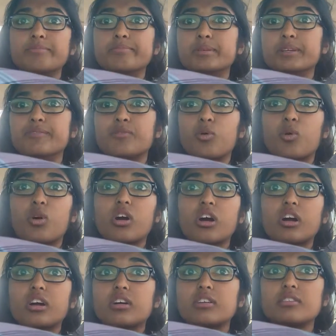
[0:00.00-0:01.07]

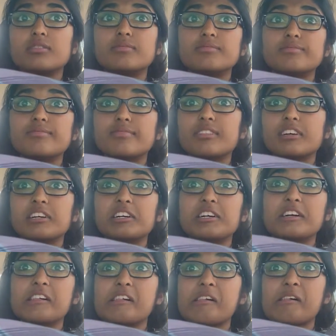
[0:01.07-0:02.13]
before
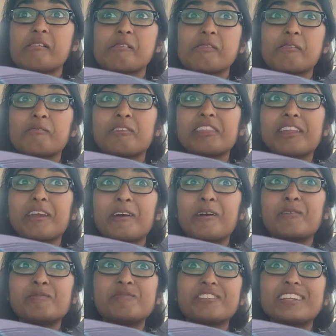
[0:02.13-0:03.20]
the one that I
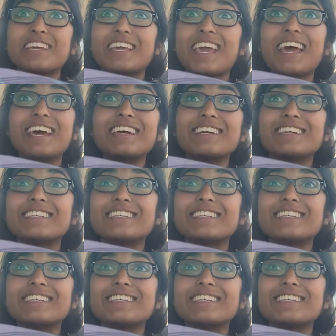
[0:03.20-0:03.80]
hopefully get